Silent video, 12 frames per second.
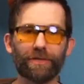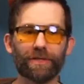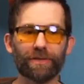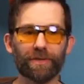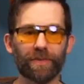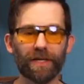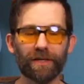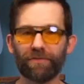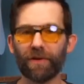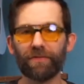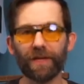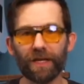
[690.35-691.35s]
So spend
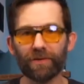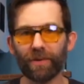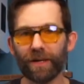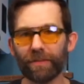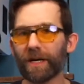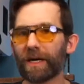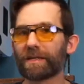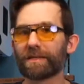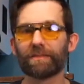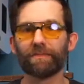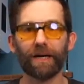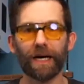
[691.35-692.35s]
15, 20
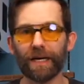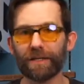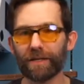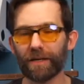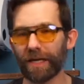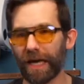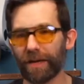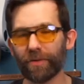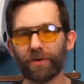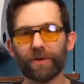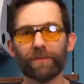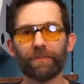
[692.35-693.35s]
bucks, buy a
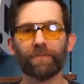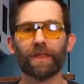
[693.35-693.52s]
cable,